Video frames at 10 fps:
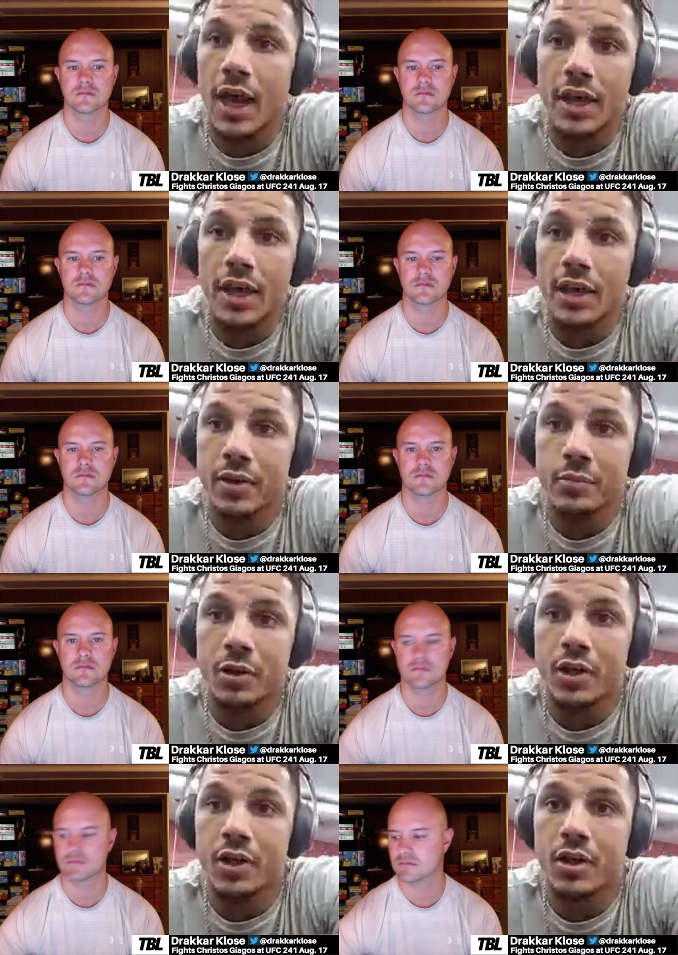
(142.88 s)
Speaker 1: and uh,
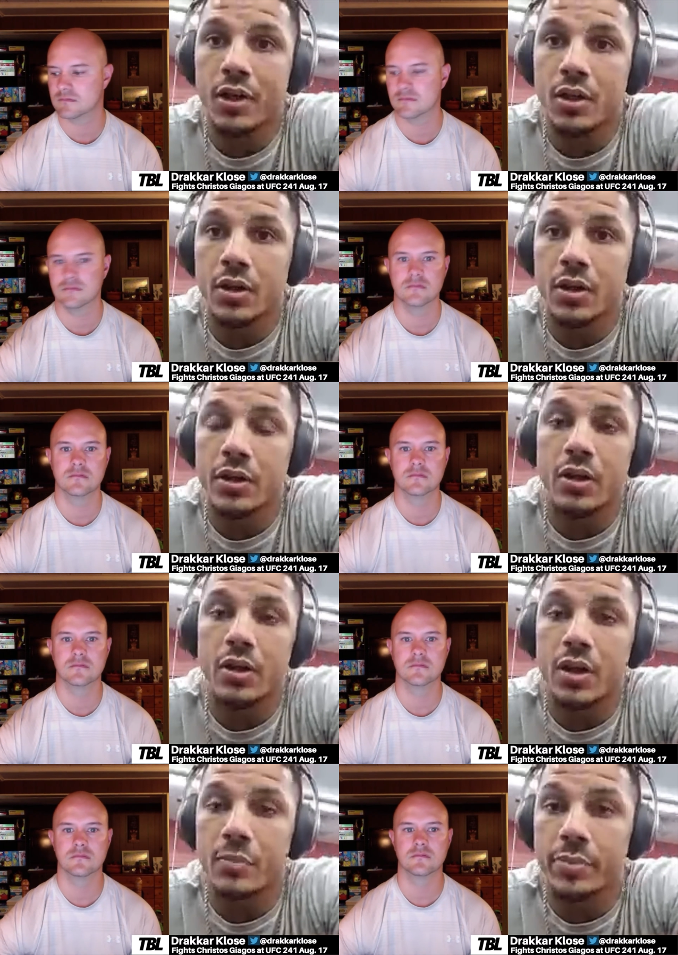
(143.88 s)
not able
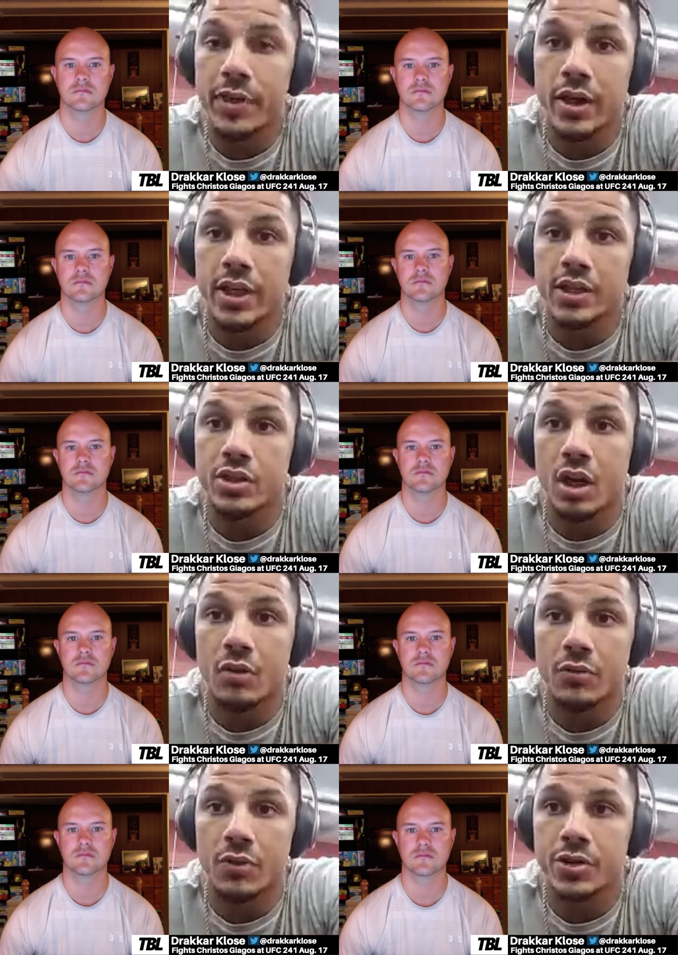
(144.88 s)
to, you know, compete
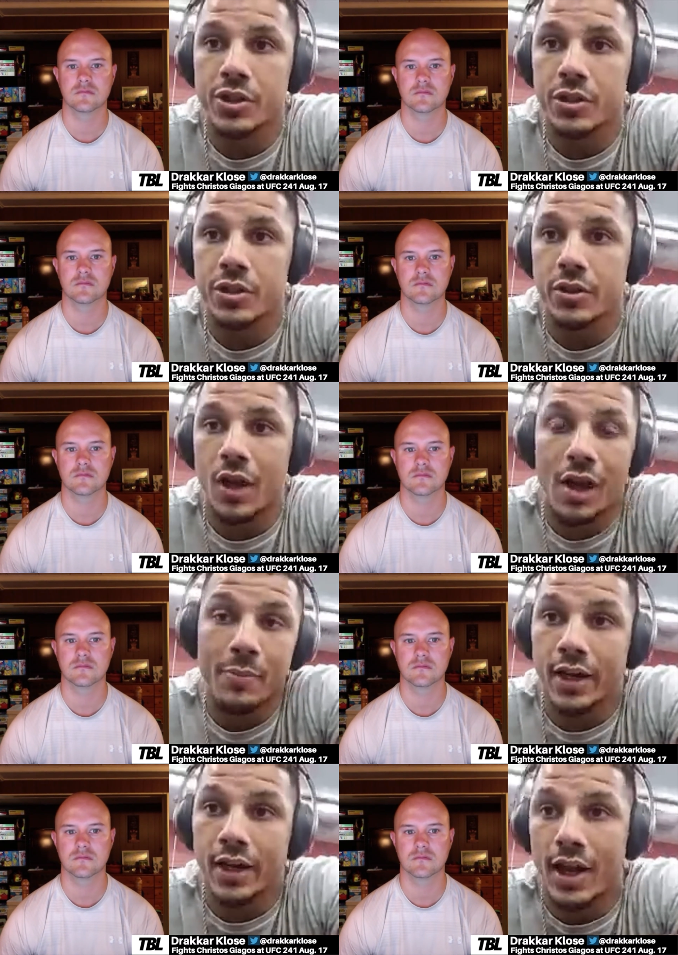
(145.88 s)
against Dariush. You know,
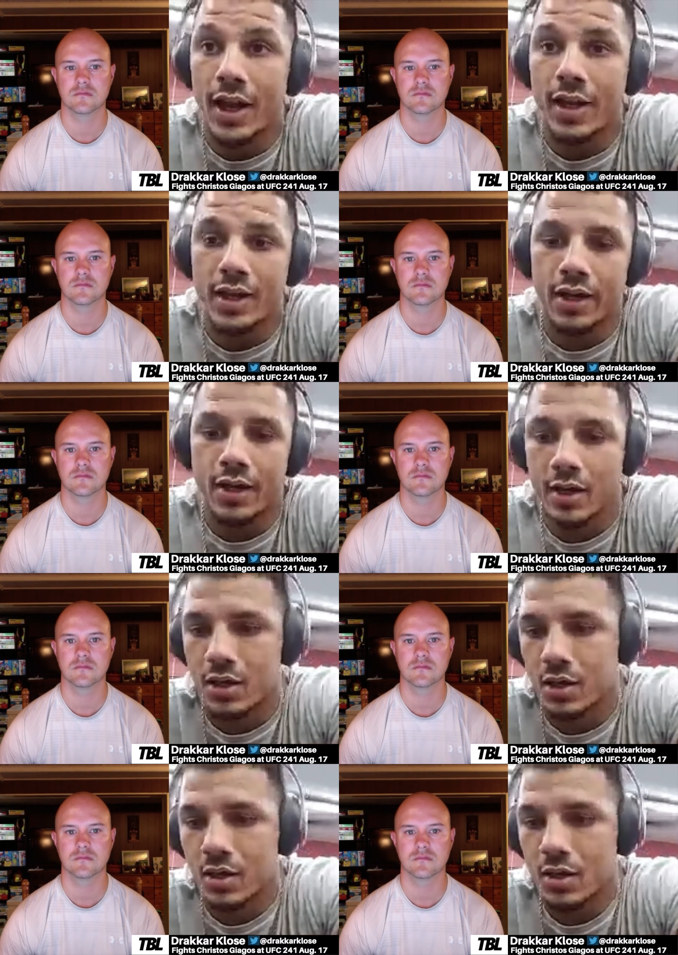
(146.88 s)
I'm not gonna lie, uh,
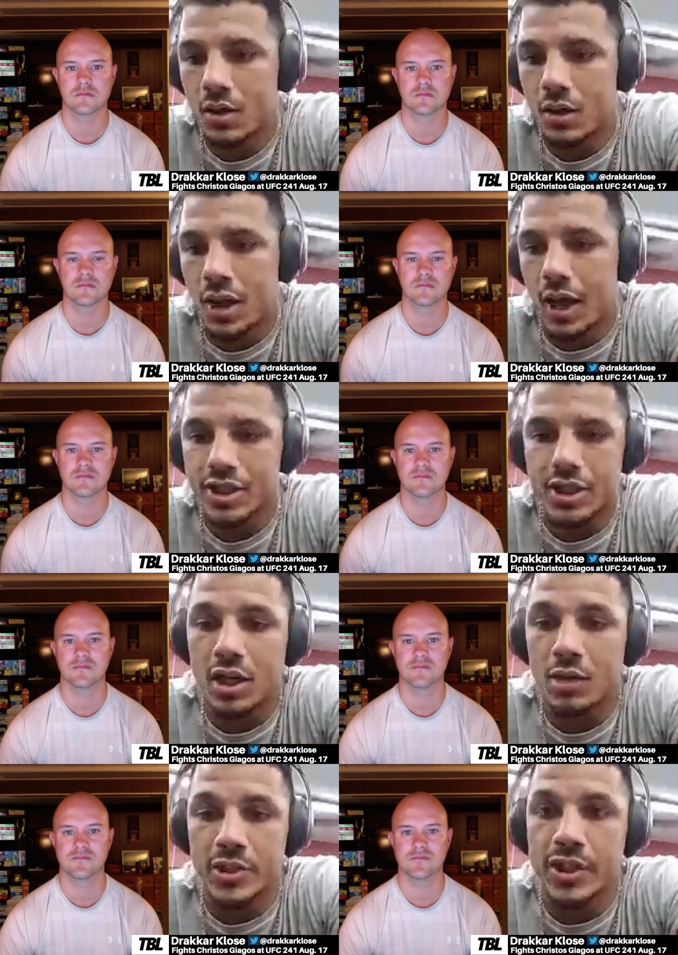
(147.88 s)
I shed a
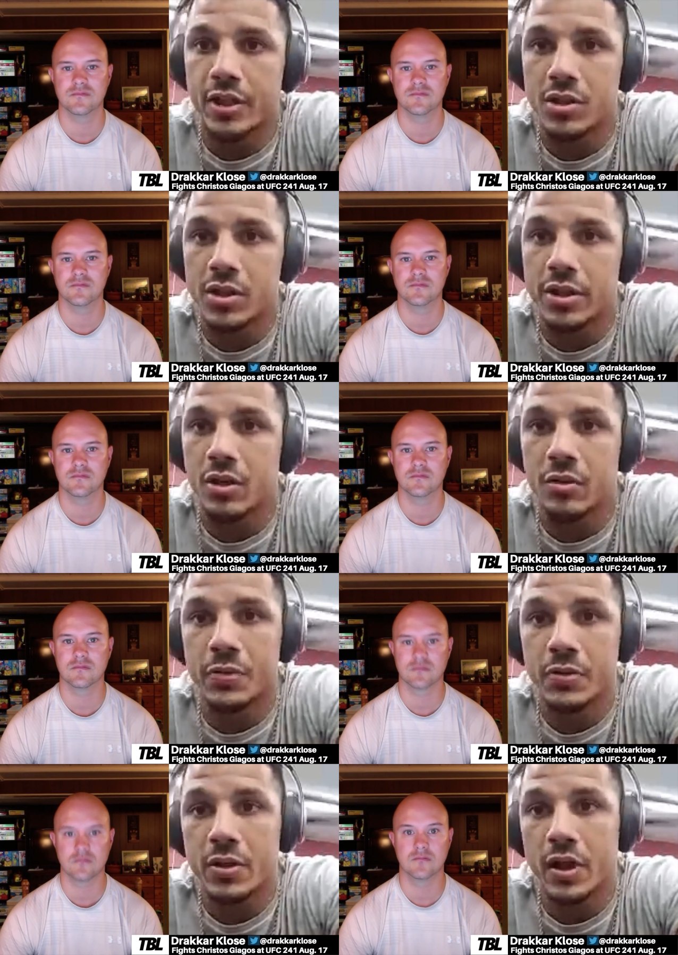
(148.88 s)
couple tears. You
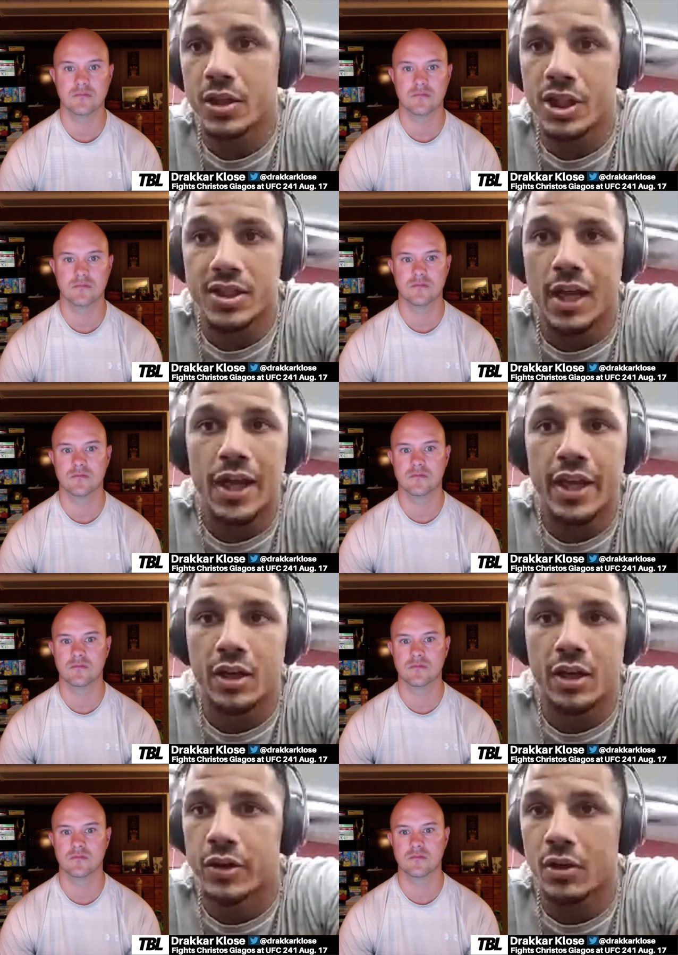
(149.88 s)
know, uh, just out of
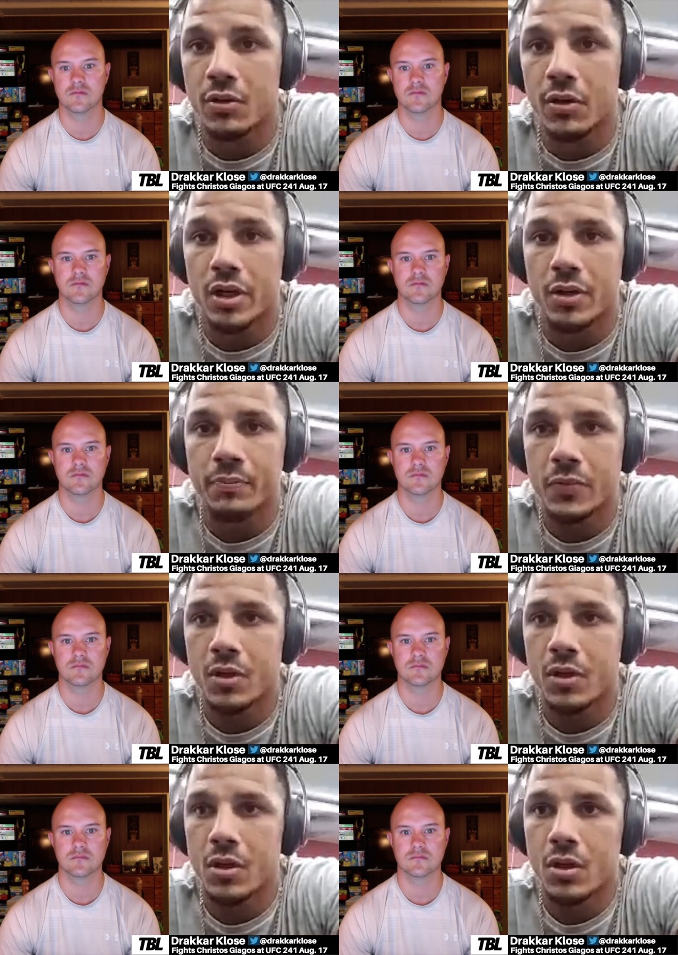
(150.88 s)
anger. You know. Um,
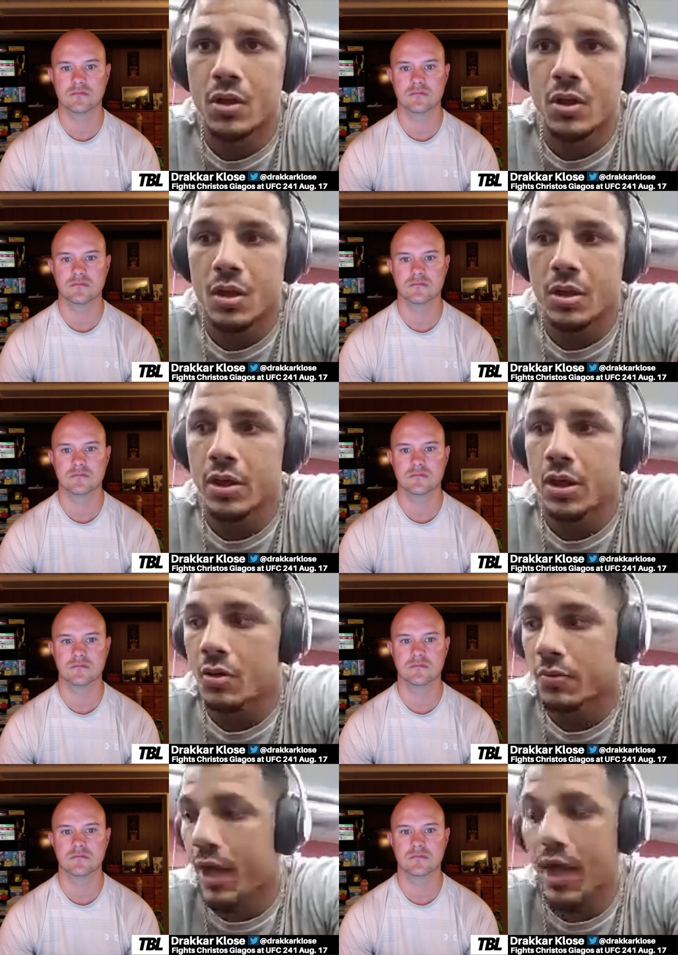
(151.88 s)
you
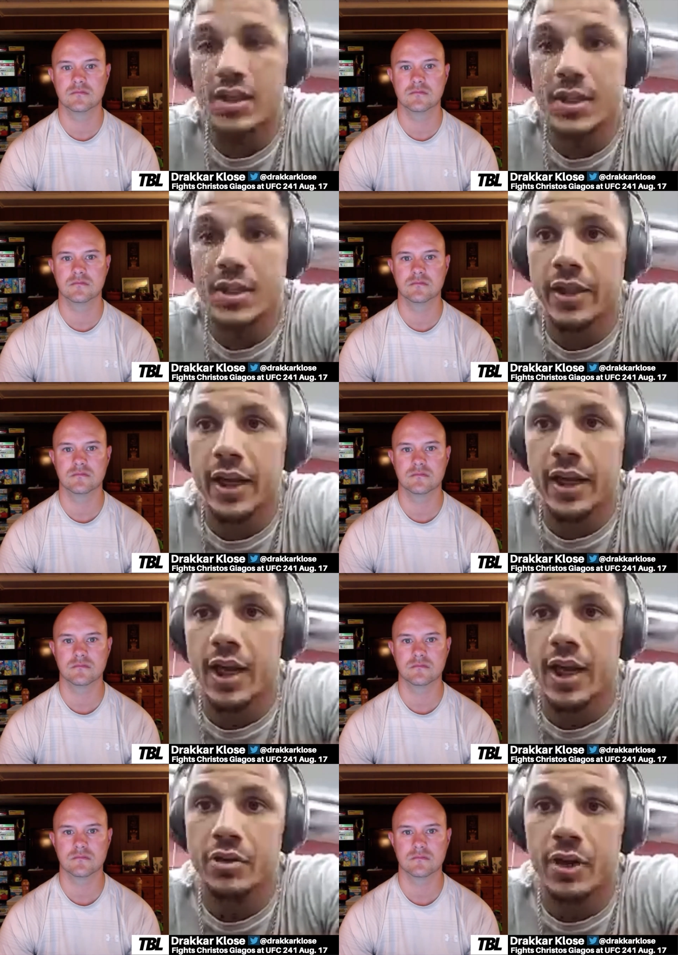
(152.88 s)
know, my, I signed that
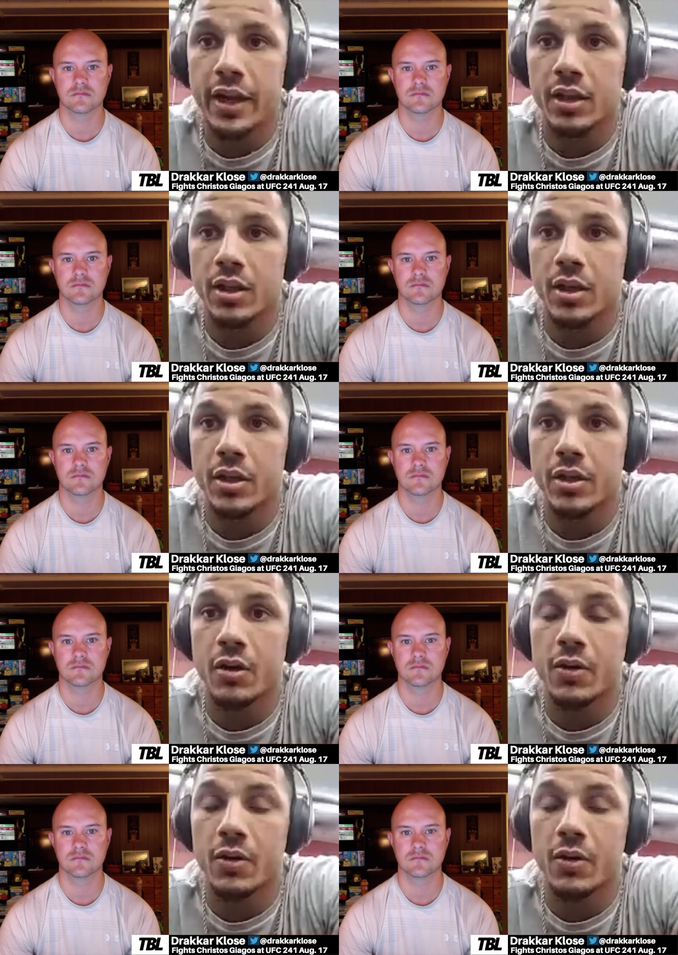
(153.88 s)
contract. You